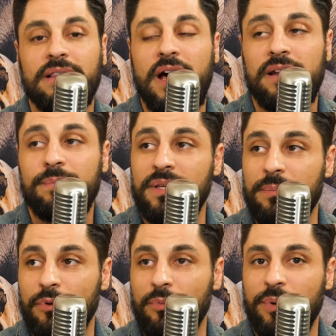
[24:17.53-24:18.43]
lot of
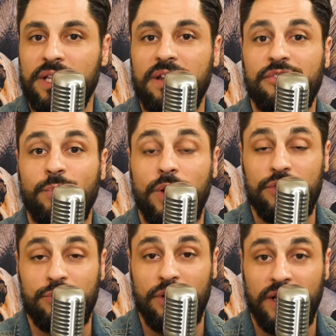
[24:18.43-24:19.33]
people, but he doesn't want
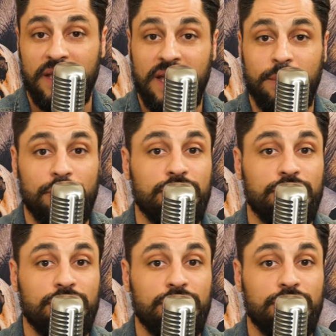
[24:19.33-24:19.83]
to do it on camera.